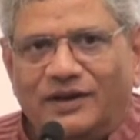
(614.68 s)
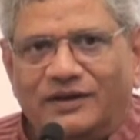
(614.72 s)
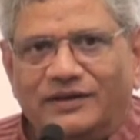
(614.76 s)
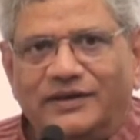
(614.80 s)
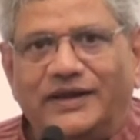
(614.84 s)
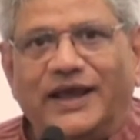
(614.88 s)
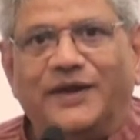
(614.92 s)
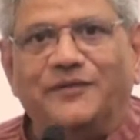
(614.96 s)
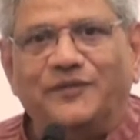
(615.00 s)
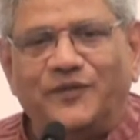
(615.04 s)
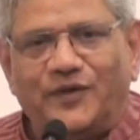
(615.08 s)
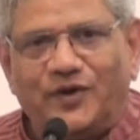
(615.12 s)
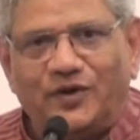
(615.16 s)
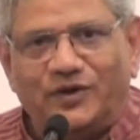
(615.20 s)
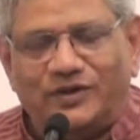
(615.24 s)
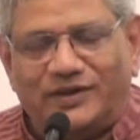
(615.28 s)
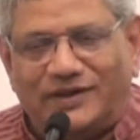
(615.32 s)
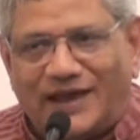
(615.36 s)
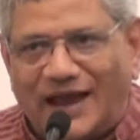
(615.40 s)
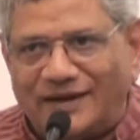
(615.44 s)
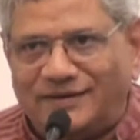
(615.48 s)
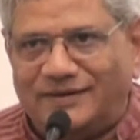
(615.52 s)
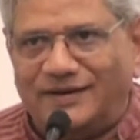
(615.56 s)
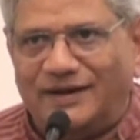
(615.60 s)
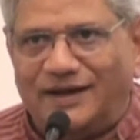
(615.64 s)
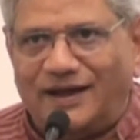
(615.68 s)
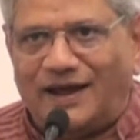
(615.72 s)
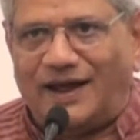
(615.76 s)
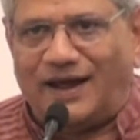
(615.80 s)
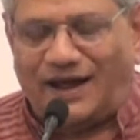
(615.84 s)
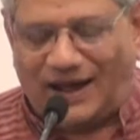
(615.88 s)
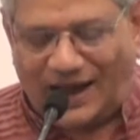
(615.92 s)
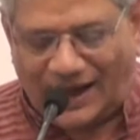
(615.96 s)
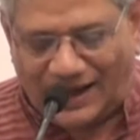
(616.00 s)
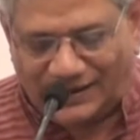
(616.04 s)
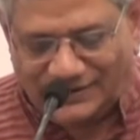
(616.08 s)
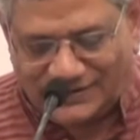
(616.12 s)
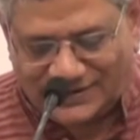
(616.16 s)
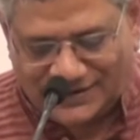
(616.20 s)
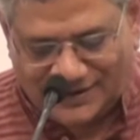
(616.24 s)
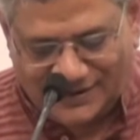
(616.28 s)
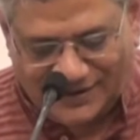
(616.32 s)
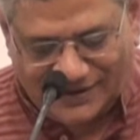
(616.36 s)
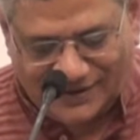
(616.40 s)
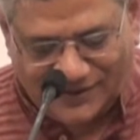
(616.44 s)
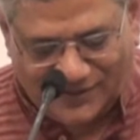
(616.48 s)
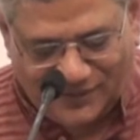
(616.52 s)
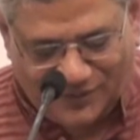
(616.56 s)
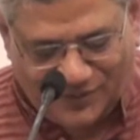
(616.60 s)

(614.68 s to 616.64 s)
Therefore, that answer,